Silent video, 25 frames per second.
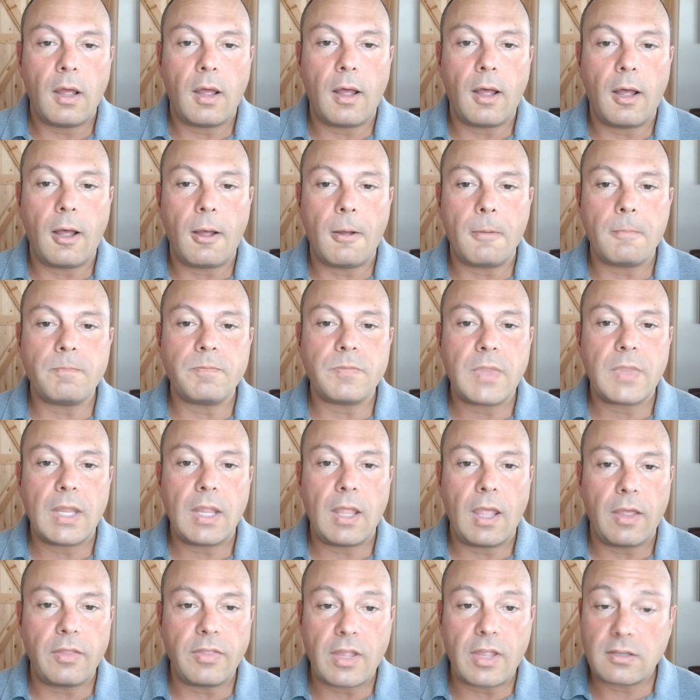And
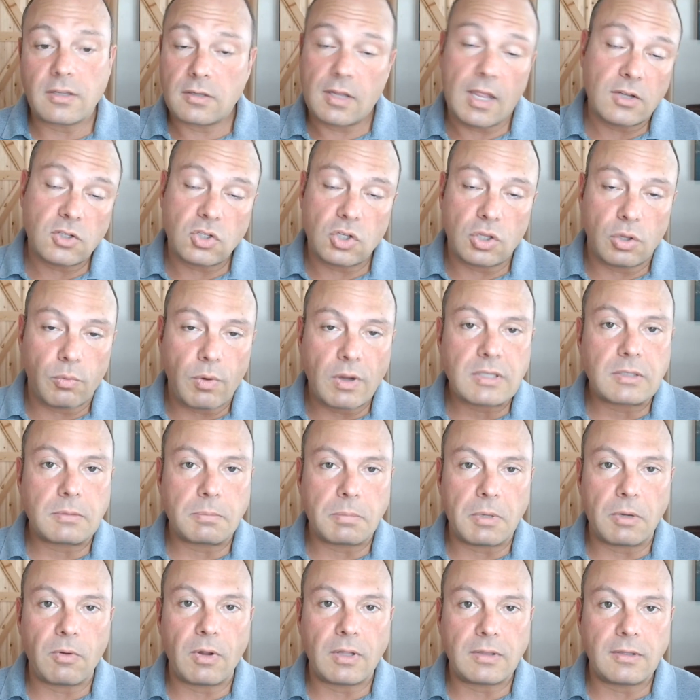that's actually the
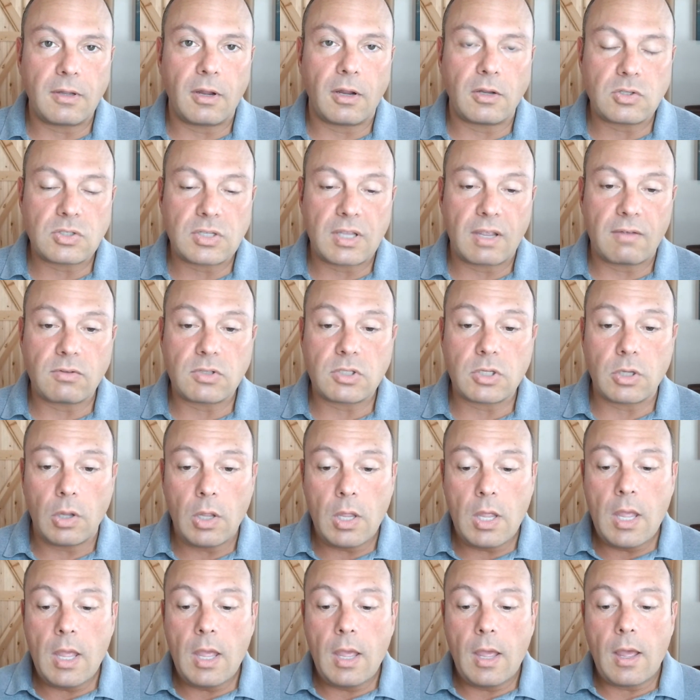recipe right there. I just gave it to you
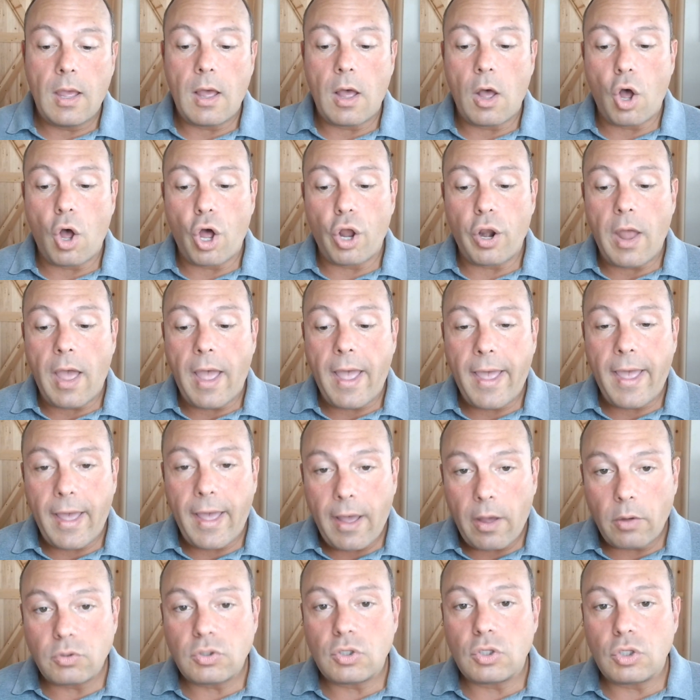on
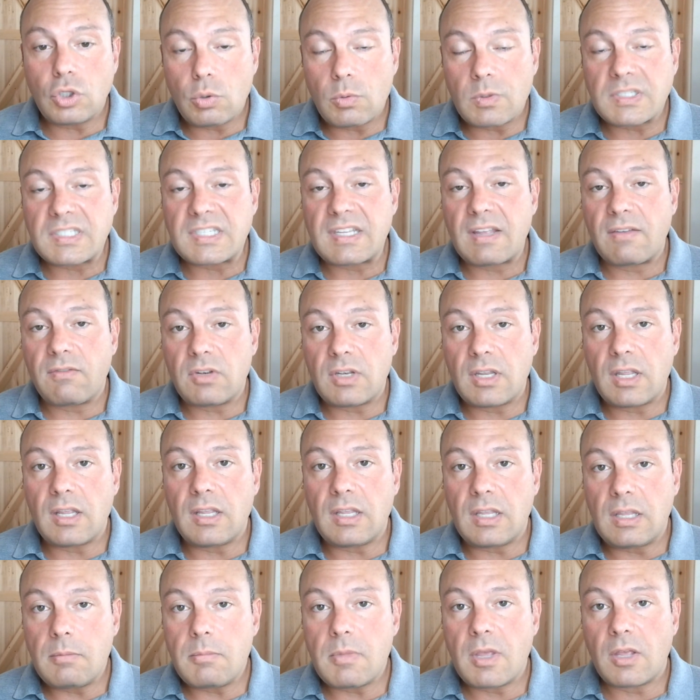how to do a
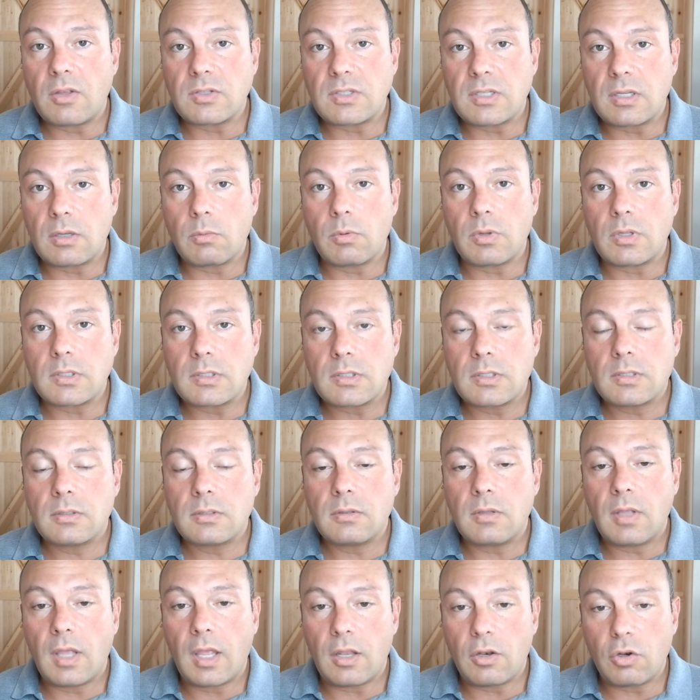7-day email sequence
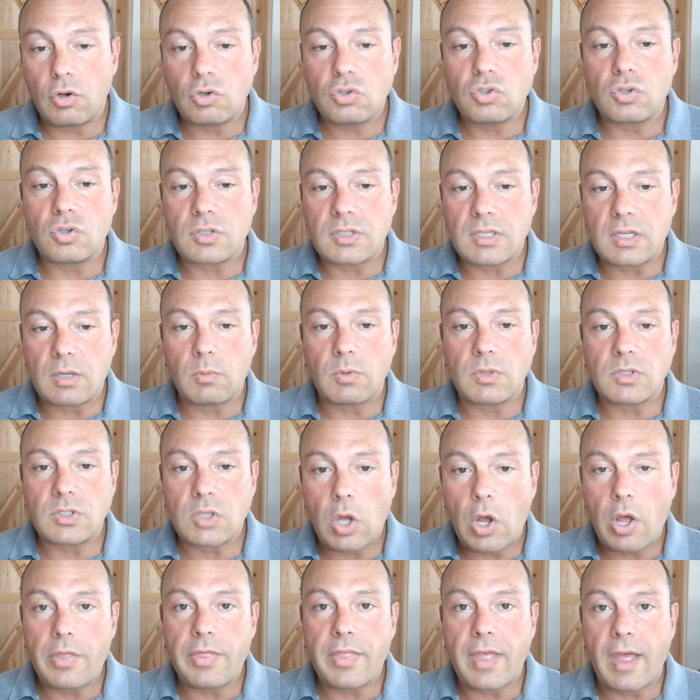and nurture sequence
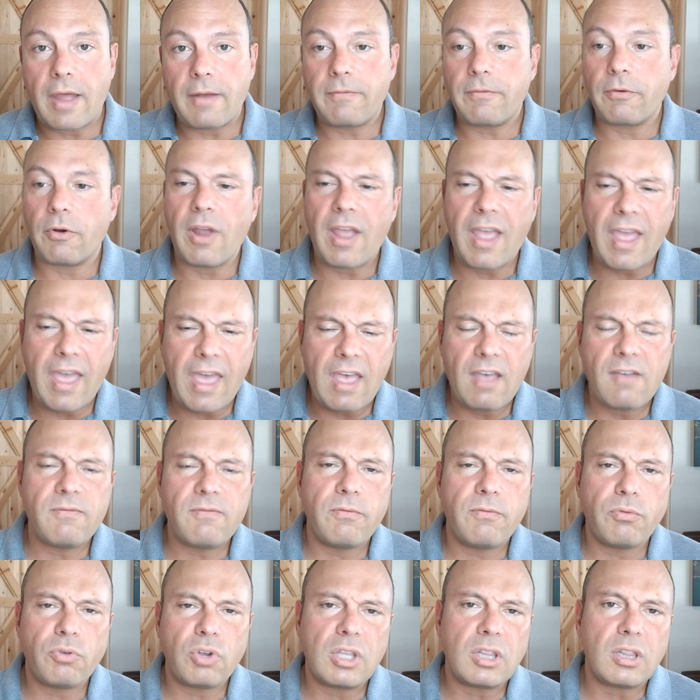on that for
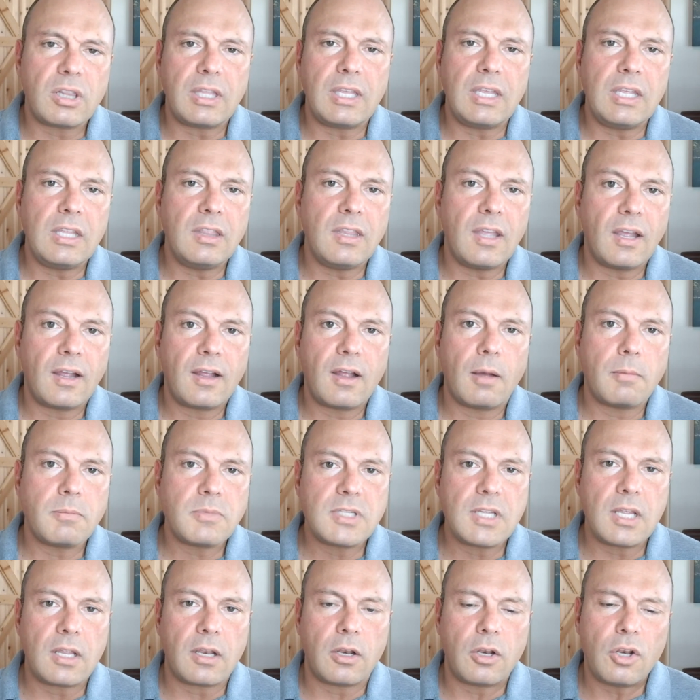every lead that
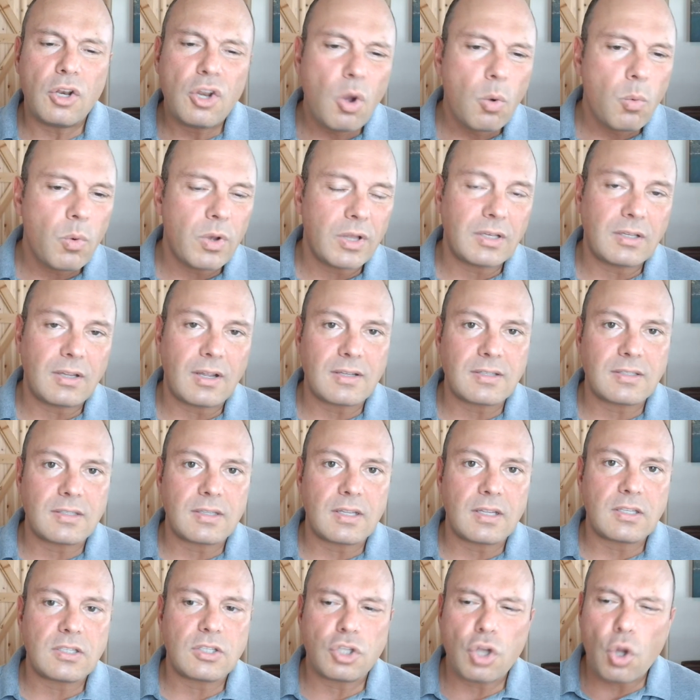comes in. No one does
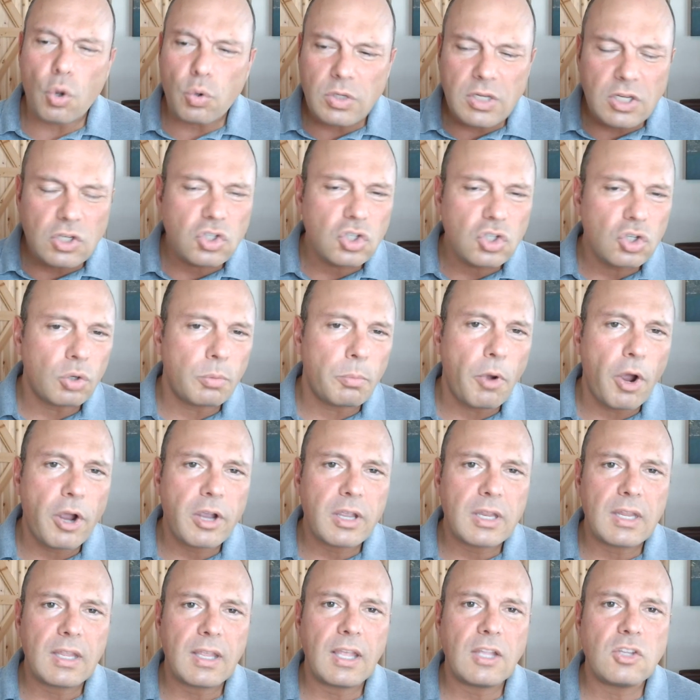this. No digital
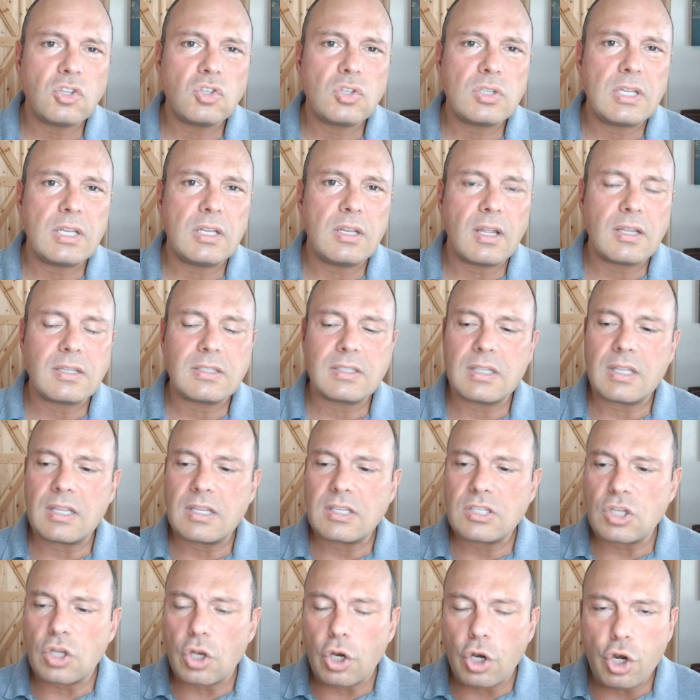marketing agency does
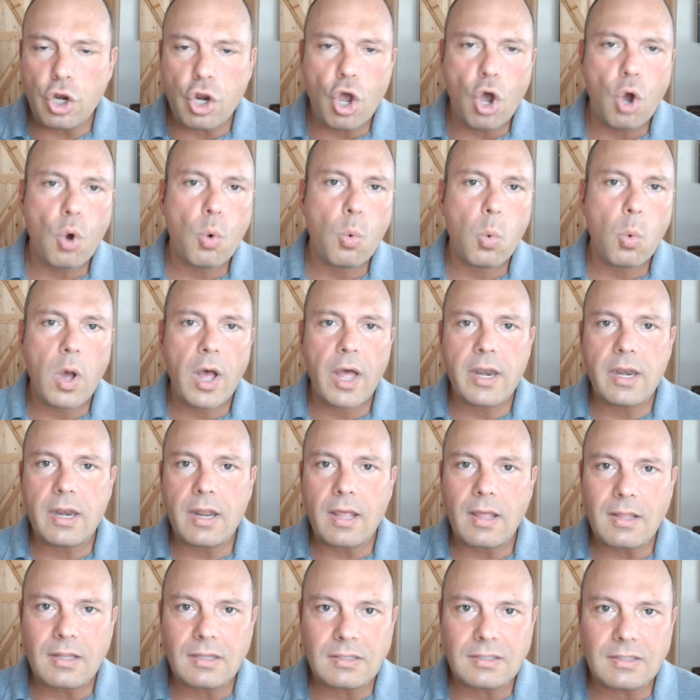this. No
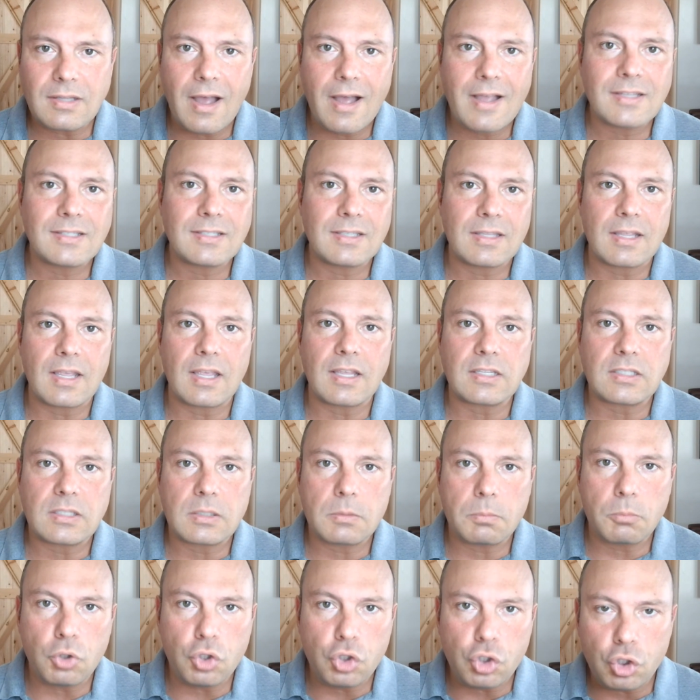one does
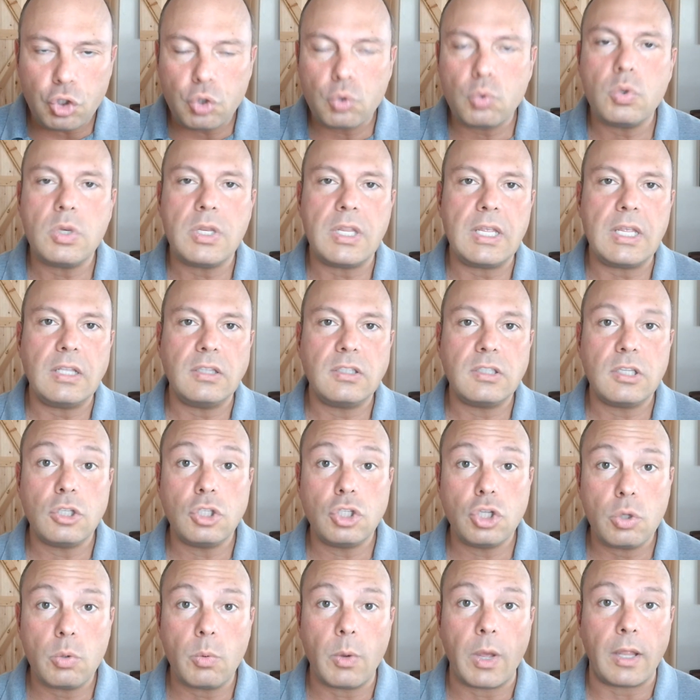this. You need to
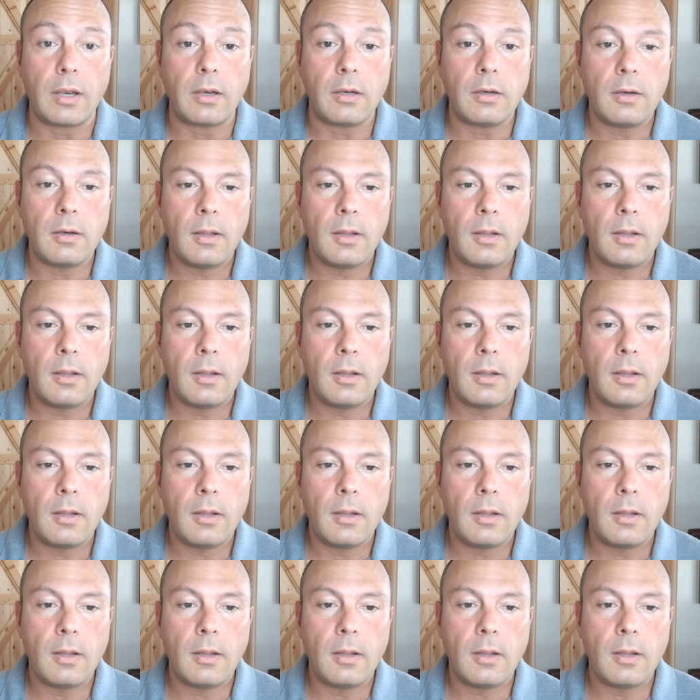do it.